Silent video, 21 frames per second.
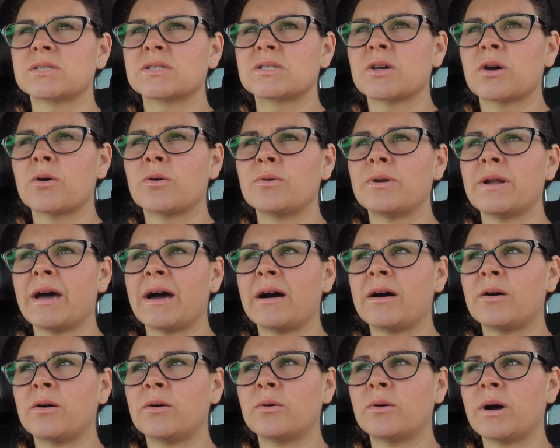So
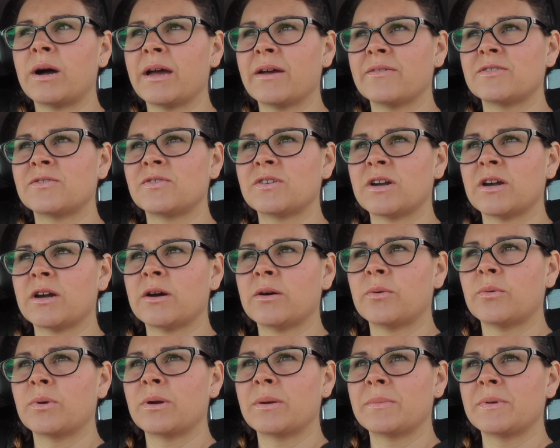now I have to figure
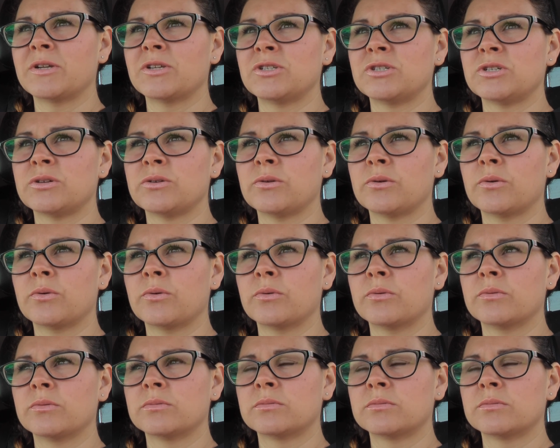out what I'm gonna do